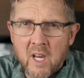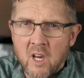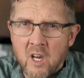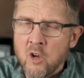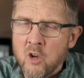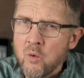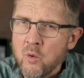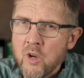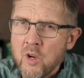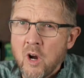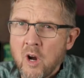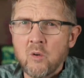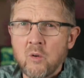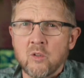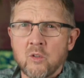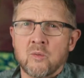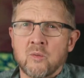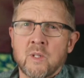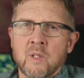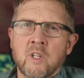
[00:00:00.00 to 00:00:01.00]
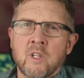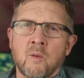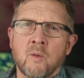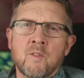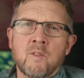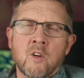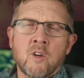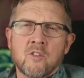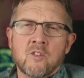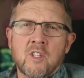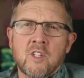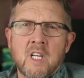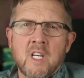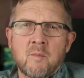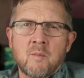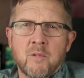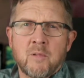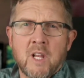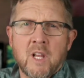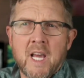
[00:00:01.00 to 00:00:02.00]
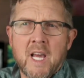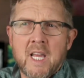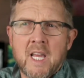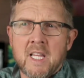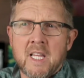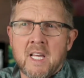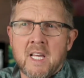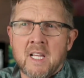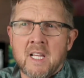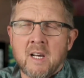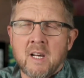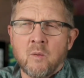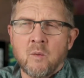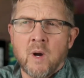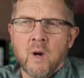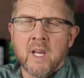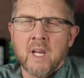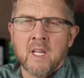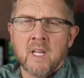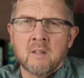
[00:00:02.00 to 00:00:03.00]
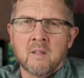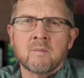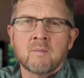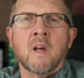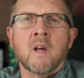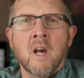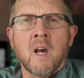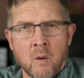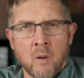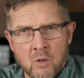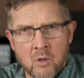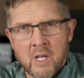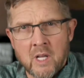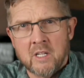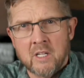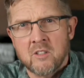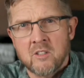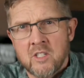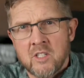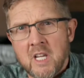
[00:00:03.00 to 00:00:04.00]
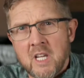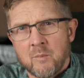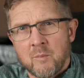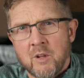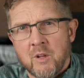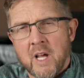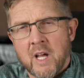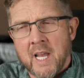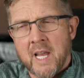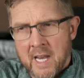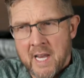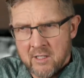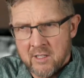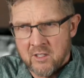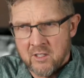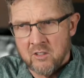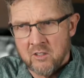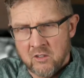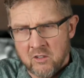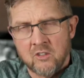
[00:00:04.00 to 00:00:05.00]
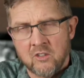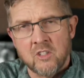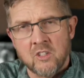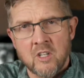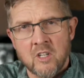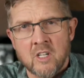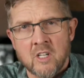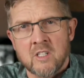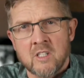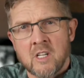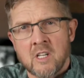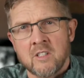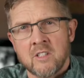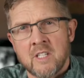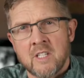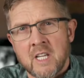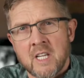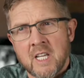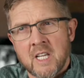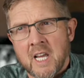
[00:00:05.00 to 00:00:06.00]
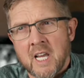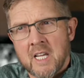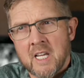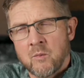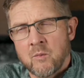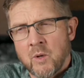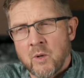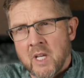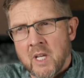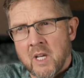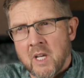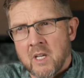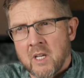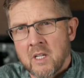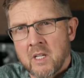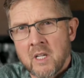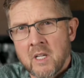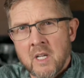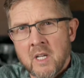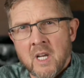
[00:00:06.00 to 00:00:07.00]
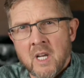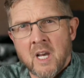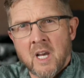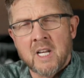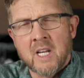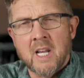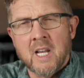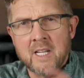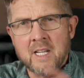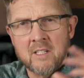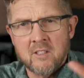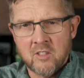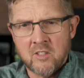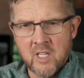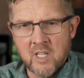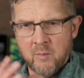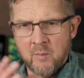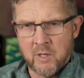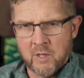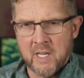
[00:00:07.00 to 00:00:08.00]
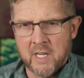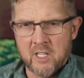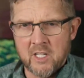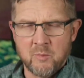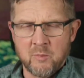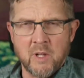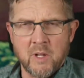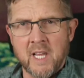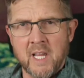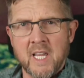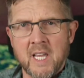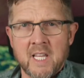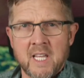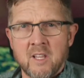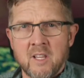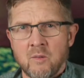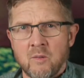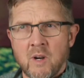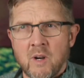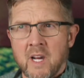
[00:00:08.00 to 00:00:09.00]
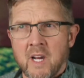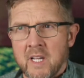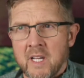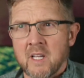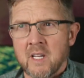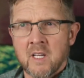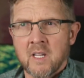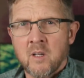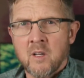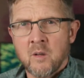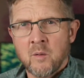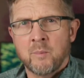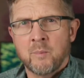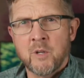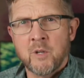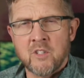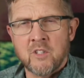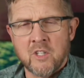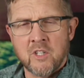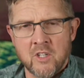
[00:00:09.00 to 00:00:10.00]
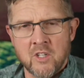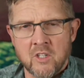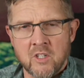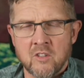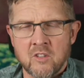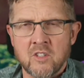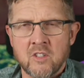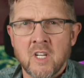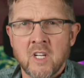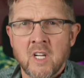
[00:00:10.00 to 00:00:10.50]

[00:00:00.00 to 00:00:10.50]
Who knows? We've not seen him play in that way. I would like to see him play as a dedicated winger, and I like to see players playing in the right positions.